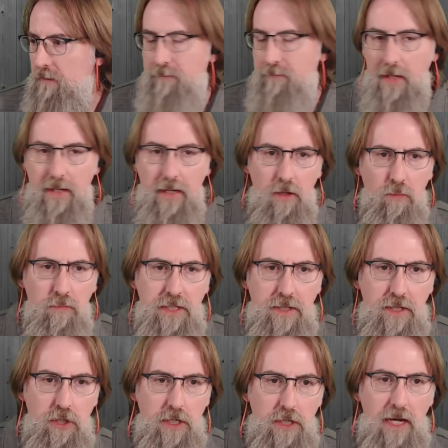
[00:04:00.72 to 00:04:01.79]
and I'll be
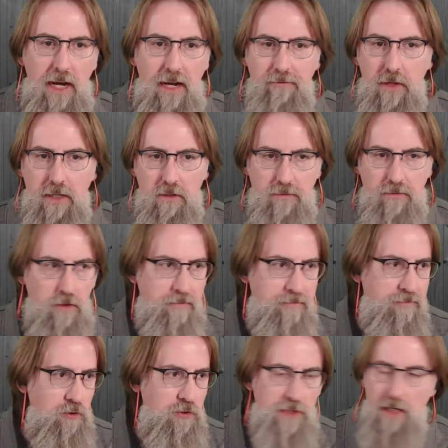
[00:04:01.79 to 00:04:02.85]
teaching HyFlex for the
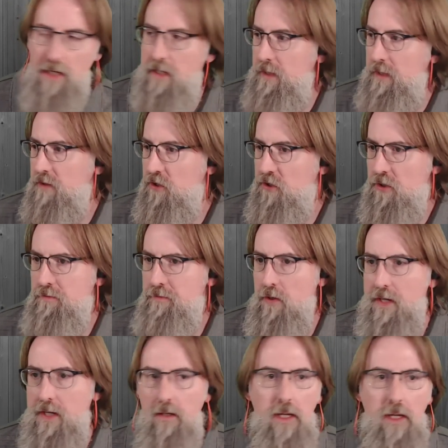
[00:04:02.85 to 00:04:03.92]
first time in the
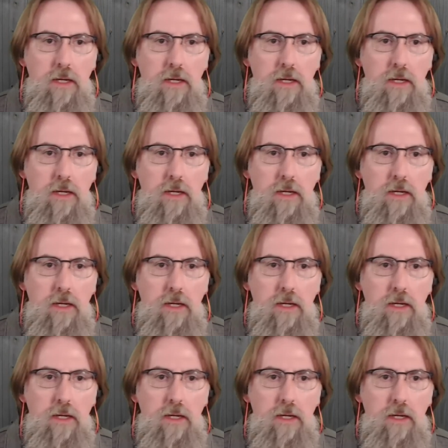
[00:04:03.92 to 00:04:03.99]
spring,